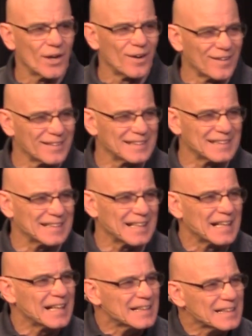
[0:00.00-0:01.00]
You know,
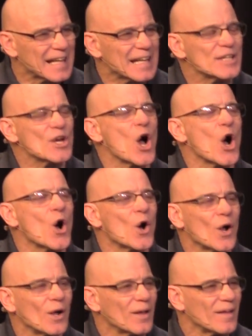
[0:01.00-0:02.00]
He know.
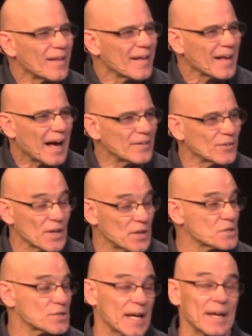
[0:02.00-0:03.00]
I don't
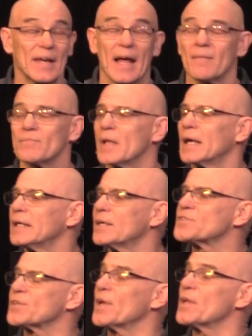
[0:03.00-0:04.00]
understand that.
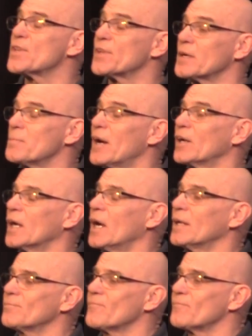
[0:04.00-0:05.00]
Here's another thing about
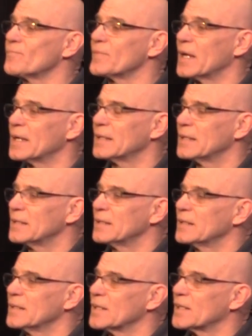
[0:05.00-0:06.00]
God
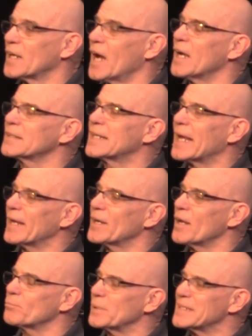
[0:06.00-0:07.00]
God
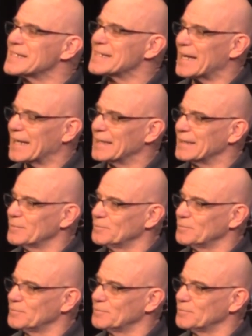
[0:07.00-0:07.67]
cannot be second.